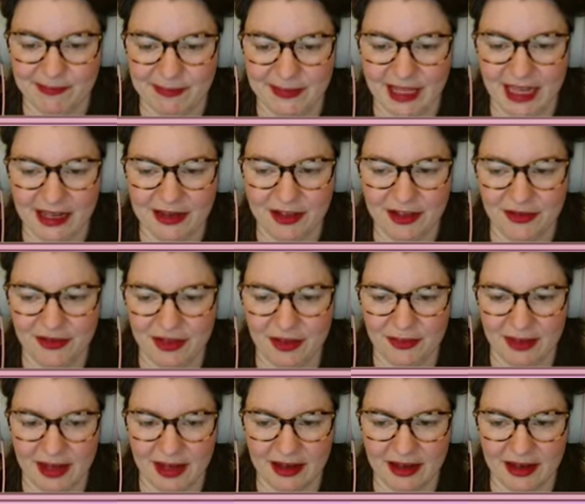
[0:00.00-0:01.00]
Yeah, don't feel
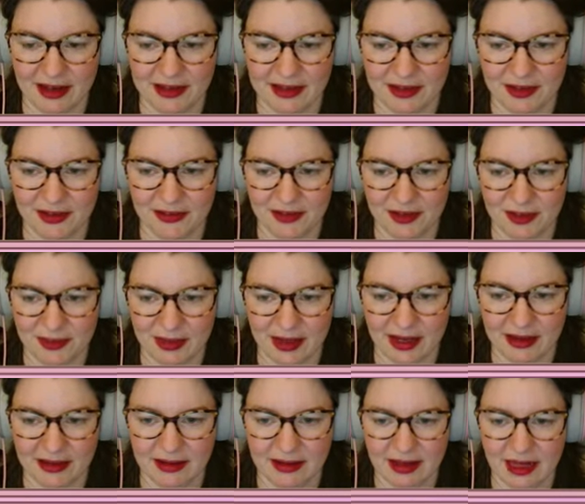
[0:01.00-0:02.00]
bad, guys. Don't feel
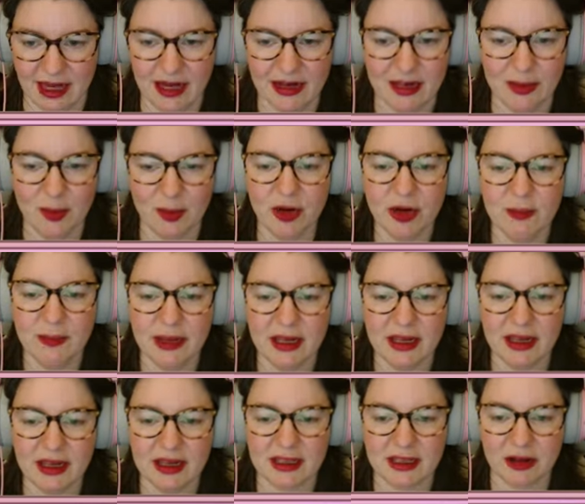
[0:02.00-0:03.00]
bad. And it won't
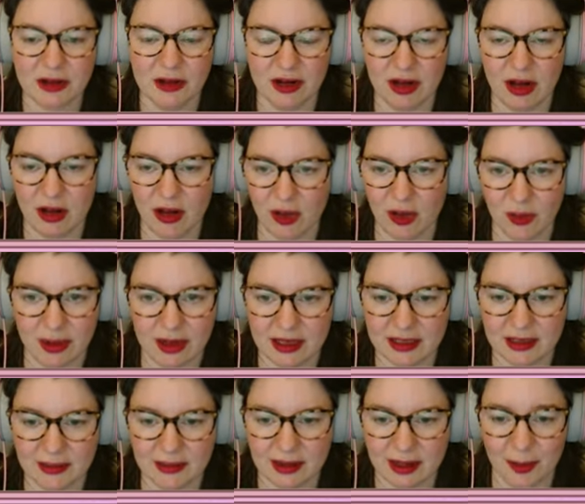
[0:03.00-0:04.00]
be, it's not going to
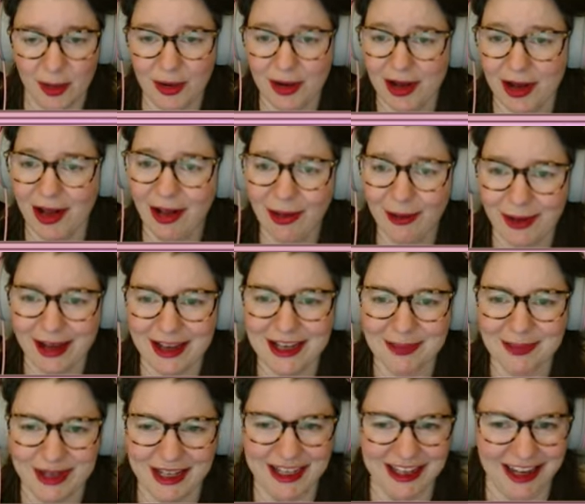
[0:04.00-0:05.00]
always be, it won't always
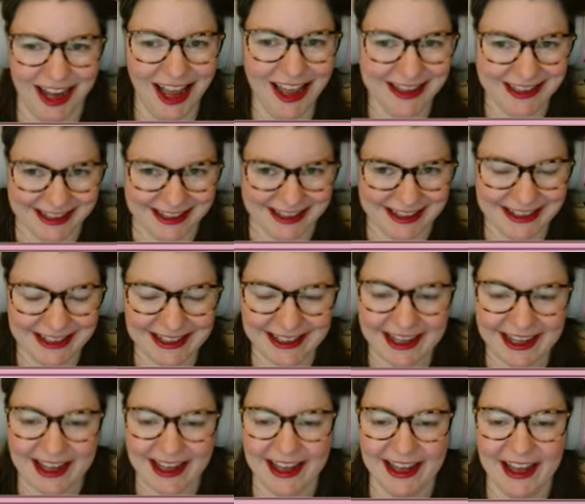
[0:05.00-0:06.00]
be like this.
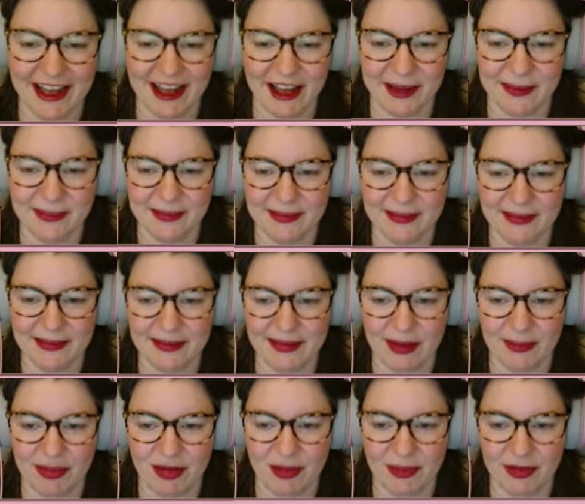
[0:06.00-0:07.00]
I'm
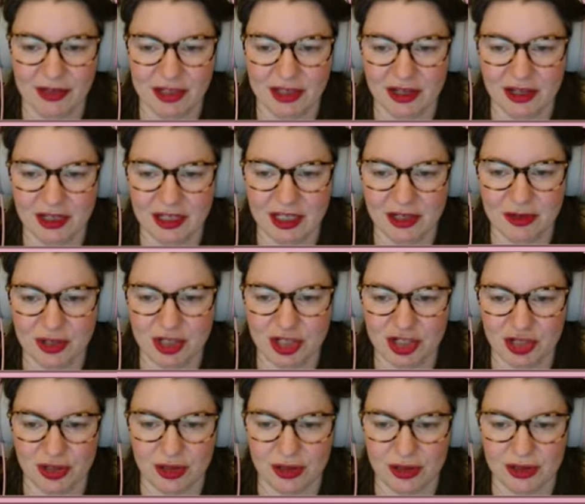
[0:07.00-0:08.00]
probably just going to do a
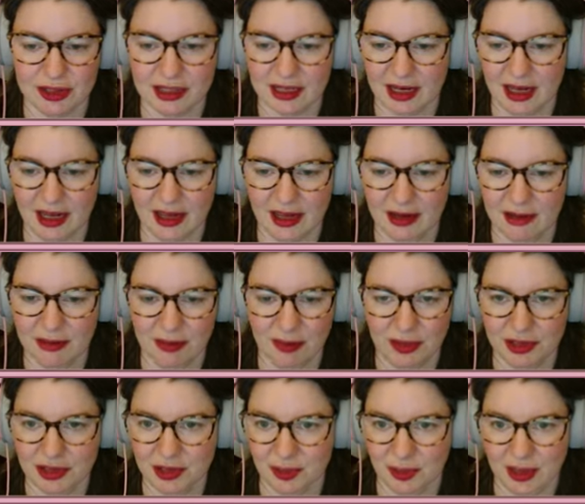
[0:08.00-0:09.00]
shorts like
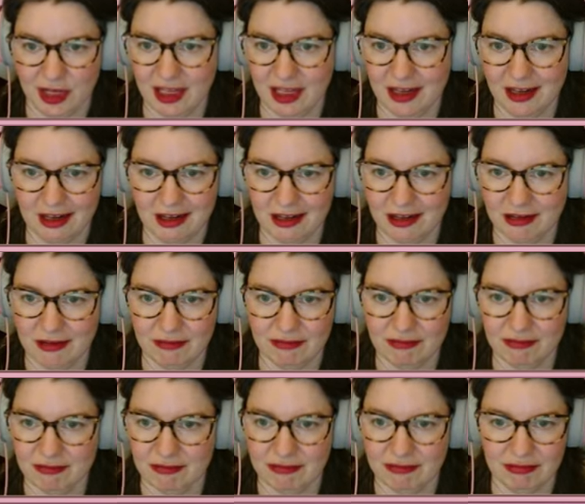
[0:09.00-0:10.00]
once a week,
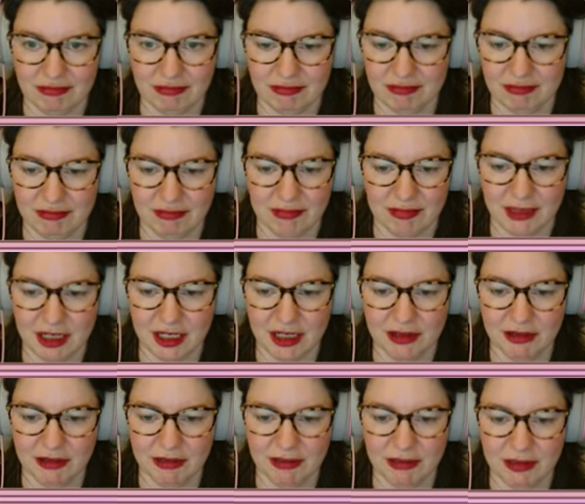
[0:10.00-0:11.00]
you know.